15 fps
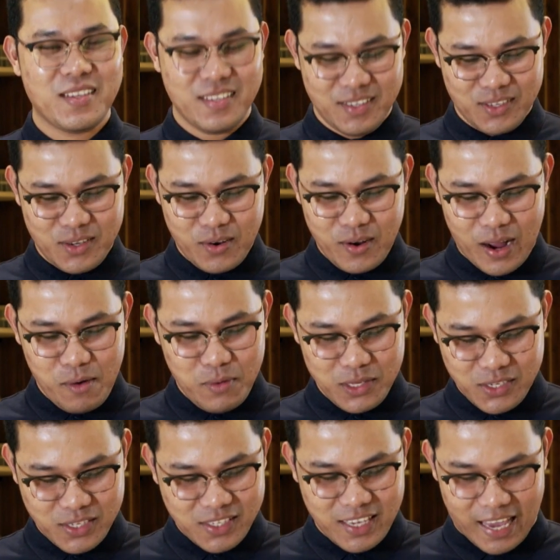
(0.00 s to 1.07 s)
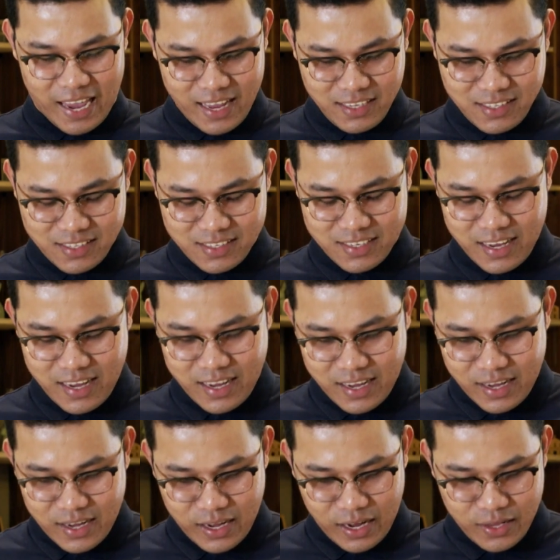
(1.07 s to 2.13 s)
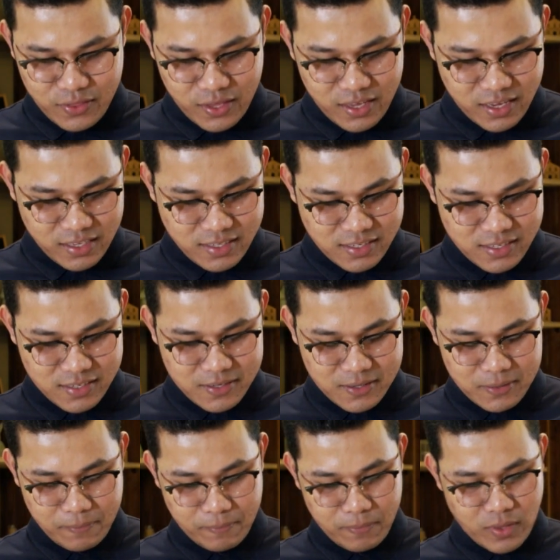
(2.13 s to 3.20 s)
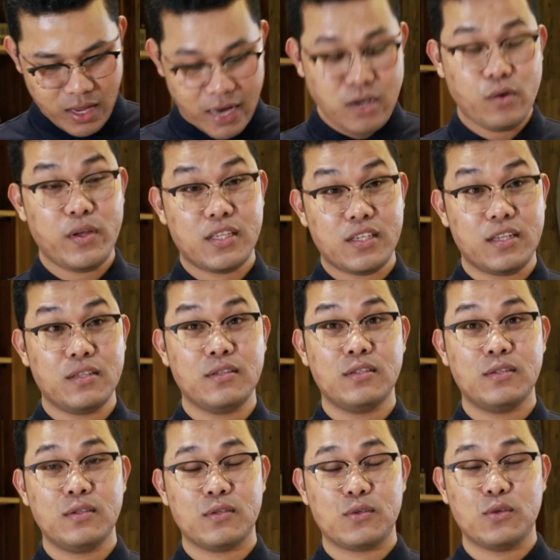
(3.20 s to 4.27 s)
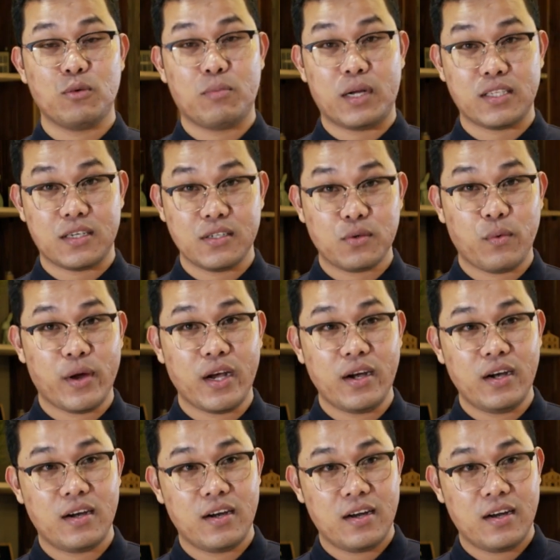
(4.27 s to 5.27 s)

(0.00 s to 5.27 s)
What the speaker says: So I will just guess. I know it's in Supatar Square.